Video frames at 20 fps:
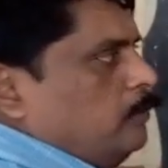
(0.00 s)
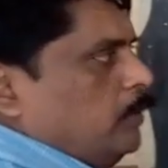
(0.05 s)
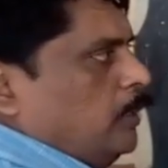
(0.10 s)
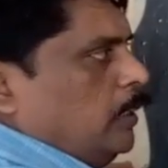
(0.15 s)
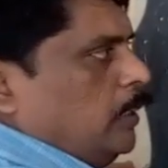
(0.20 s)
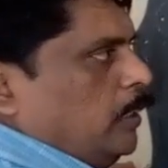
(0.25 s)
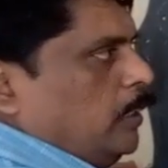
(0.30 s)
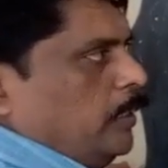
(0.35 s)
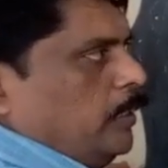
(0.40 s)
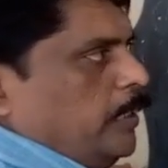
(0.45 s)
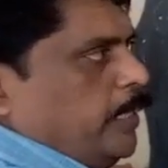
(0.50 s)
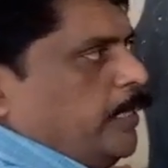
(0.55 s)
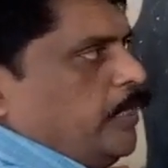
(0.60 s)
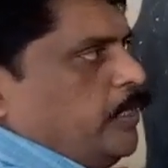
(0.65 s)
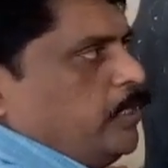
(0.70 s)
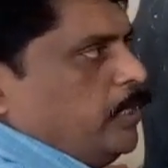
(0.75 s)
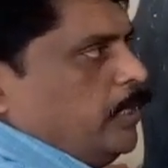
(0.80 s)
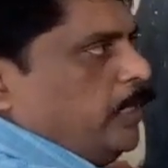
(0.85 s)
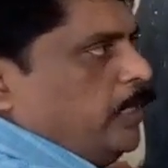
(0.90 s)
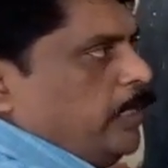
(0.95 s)
in
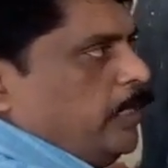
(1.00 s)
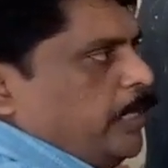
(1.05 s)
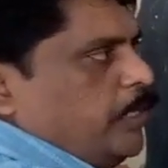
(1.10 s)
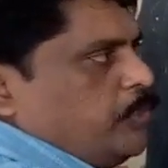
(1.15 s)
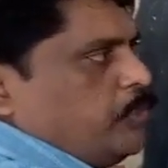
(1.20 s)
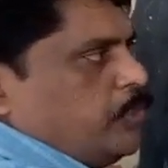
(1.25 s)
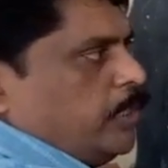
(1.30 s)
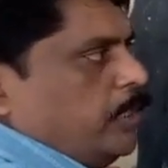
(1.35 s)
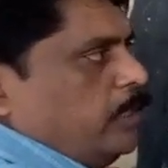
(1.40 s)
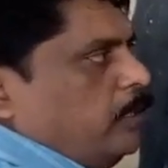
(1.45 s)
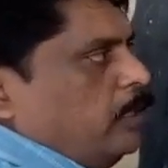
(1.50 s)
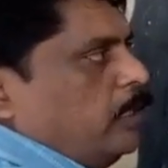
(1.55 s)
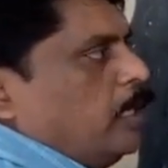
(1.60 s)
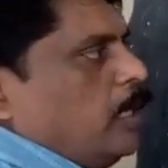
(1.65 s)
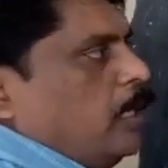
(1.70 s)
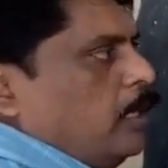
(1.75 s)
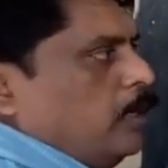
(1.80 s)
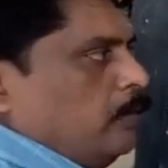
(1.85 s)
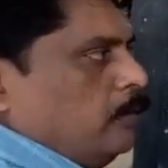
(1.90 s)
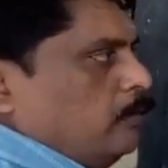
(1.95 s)
additions
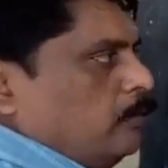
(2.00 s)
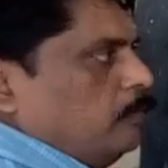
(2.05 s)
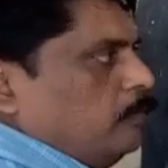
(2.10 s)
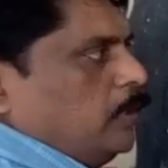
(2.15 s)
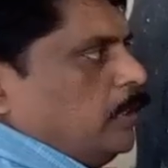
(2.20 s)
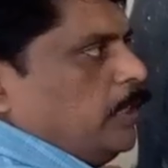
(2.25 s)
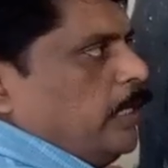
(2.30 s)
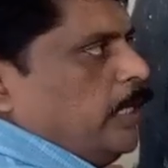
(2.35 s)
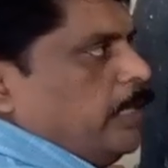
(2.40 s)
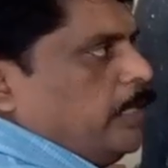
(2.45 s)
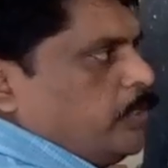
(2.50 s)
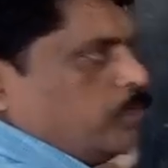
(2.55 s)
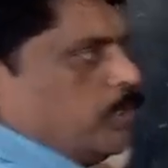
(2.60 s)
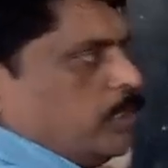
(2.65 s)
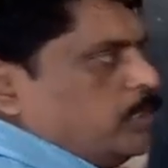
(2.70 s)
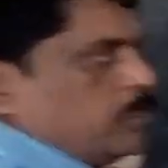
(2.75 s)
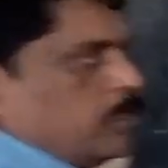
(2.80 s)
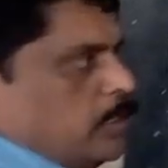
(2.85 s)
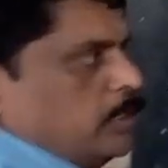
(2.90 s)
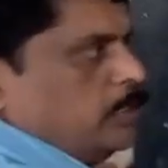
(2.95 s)
it
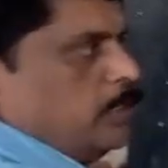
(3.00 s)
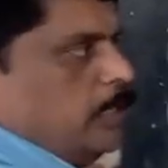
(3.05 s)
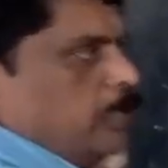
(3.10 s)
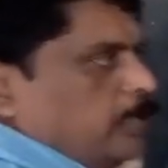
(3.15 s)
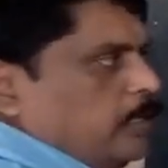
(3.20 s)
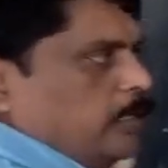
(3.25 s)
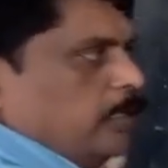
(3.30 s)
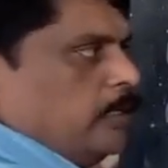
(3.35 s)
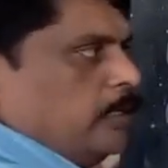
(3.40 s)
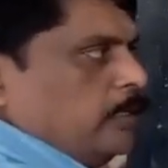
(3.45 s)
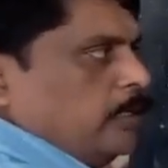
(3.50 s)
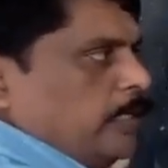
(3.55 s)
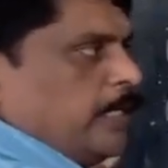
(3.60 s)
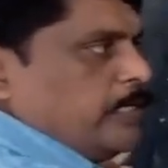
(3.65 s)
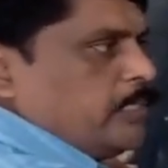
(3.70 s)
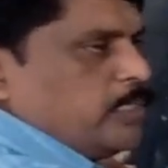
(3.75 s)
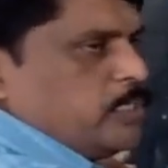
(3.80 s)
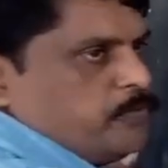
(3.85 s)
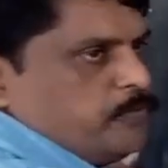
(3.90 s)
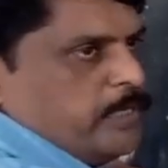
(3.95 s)

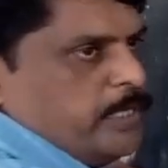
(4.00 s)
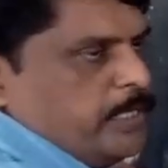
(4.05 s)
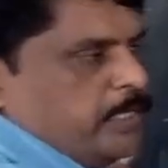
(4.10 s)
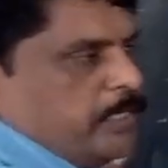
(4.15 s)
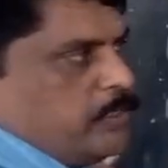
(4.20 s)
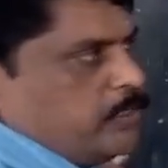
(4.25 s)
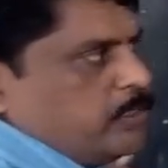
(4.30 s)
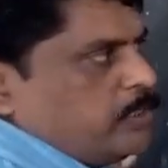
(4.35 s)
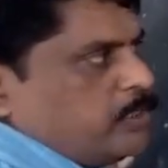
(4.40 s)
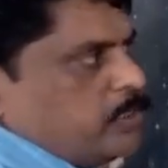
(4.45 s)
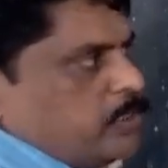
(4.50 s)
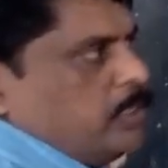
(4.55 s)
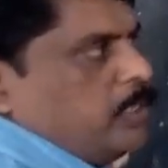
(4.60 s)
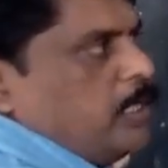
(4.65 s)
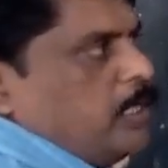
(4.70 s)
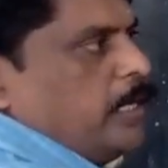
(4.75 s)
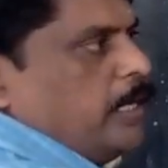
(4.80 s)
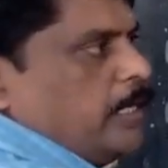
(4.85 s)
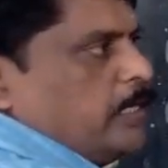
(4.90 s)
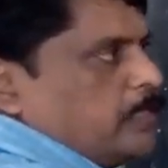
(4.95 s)
exists for integers.
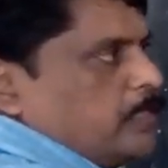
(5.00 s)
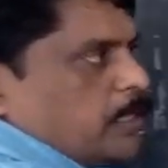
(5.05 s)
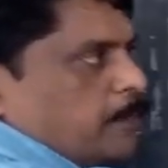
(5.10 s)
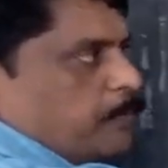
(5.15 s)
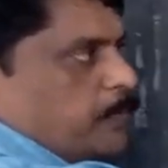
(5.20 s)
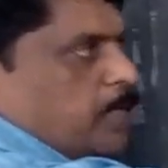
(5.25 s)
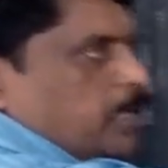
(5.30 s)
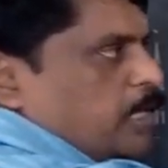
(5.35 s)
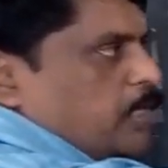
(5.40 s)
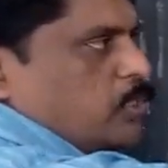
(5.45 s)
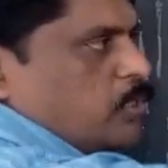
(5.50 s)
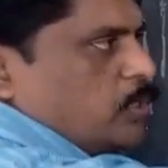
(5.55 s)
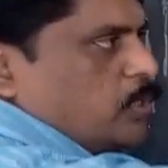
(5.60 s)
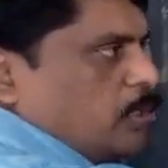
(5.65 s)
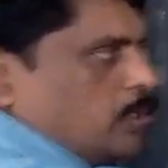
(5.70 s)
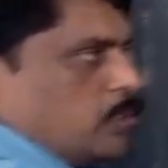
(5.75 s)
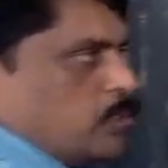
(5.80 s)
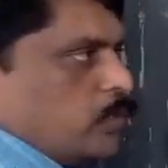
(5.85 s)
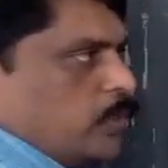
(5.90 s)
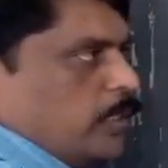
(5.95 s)
In subtraction
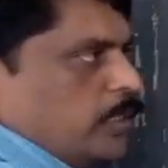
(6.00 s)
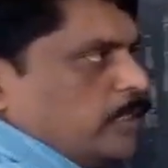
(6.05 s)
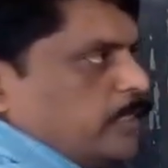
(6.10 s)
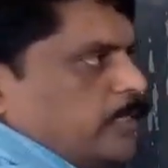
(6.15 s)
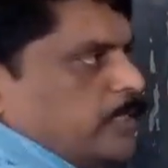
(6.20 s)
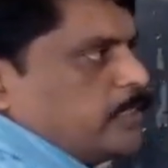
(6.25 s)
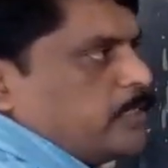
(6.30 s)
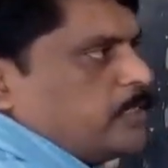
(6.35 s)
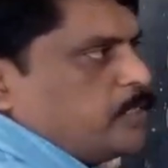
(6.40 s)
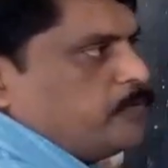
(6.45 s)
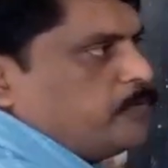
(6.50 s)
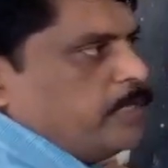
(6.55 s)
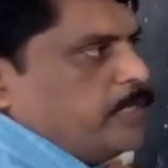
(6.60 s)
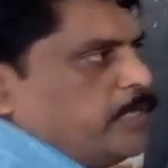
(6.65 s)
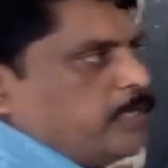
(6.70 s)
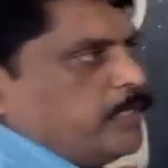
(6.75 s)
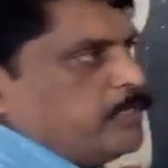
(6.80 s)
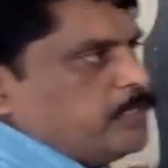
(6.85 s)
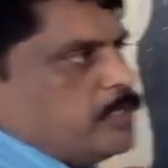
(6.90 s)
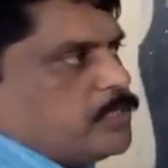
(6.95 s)
also it exists for
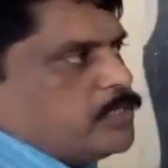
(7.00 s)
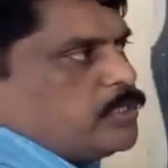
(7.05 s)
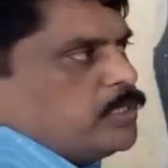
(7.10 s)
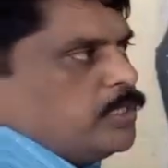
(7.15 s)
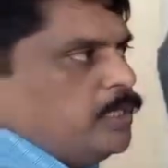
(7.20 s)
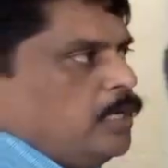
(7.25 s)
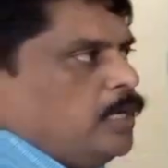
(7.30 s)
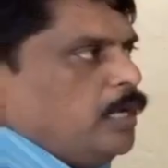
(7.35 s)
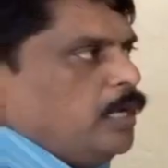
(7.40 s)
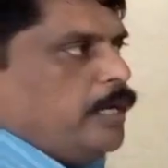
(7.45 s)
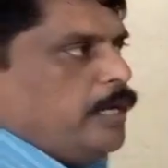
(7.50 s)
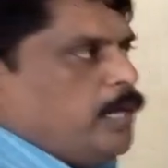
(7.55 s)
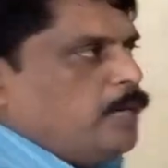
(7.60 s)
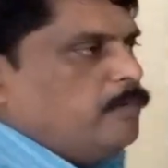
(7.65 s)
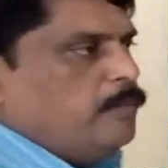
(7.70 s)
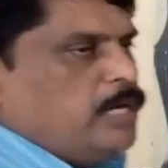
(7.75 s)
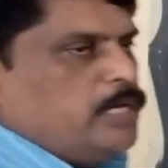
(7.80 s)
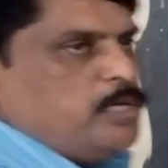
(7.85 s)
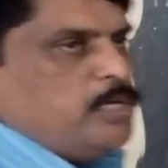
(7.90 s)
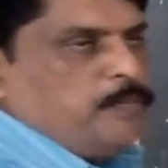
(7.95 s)
integers. In
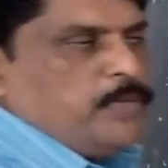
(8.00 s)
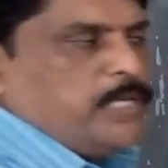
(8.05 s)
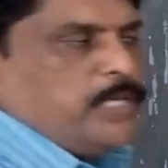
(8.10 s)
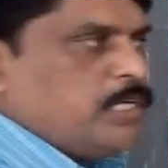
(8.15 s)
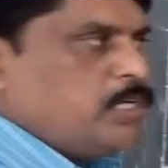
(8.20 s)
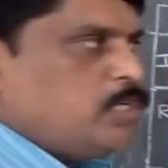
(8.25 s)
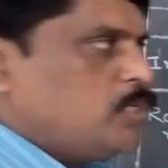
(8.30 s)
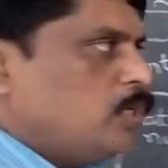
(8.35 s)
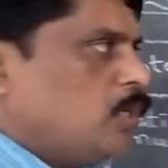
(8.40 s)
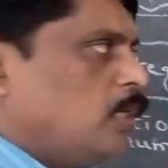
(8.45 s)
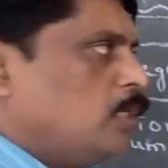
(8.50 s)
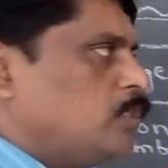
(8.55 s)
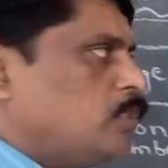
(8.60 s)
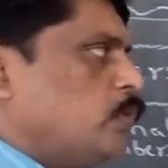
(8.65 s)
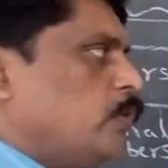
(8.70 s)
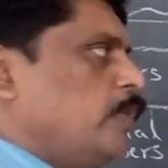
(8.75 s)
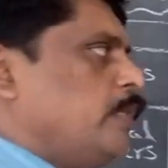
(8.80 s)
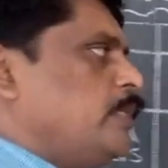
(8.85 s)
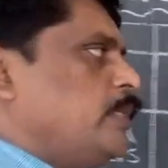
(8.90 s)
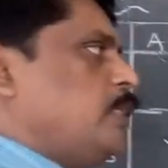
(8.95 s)
multiplication
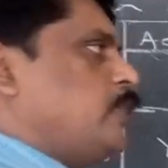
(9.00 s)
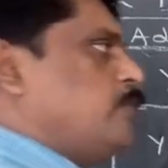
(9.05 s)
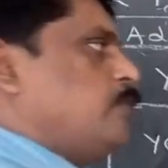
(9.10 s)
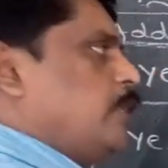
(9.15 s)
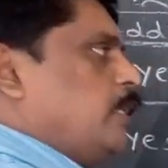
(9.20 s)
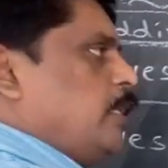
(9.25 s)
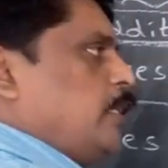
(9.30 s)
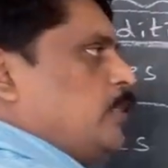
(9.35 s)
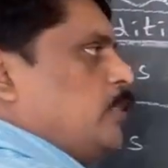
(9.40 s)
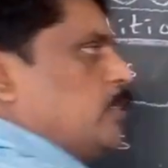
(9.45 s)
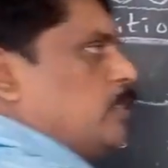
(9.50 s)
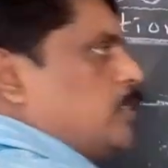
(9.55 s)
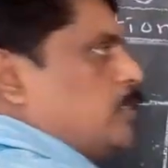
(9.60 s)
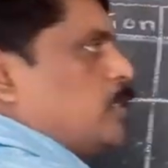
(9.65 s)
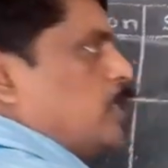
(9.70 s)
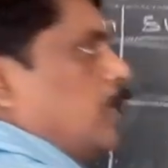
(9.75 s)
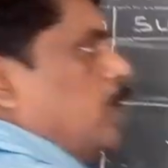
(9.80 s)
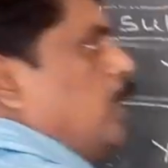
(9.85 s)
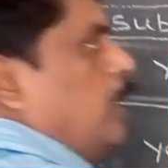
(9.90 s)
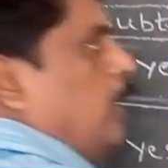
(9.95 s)
also it exists for
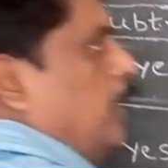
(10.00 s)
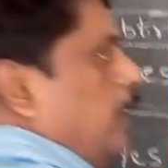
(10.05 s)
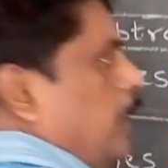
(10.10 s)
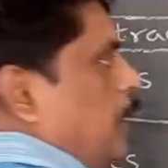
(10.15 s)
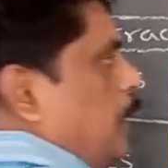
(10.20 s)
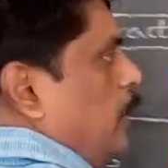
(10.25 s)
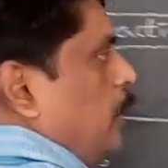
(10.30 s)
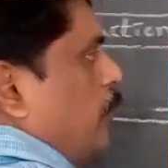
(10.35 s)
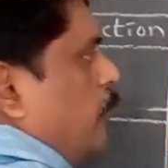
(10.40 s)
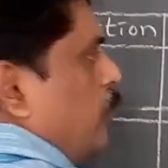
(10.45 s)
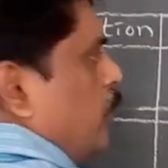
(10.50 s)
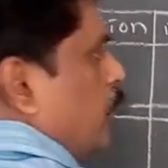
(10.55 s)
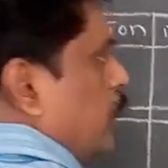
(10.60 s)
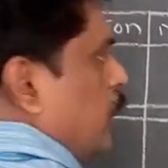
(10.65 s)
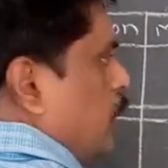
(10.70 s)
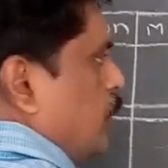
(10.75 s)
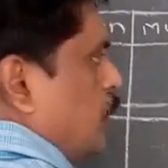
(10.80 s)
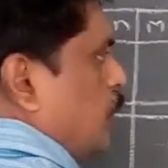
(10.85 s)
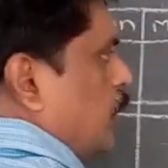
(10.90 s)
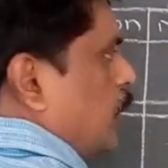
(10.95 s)
integers. In
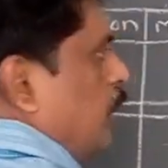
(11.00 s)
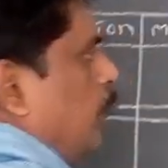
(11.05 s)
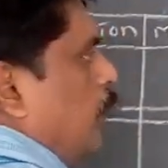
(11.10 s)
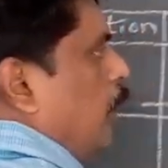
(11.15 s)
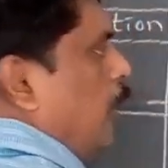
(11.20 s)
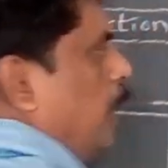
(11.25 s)
divisions it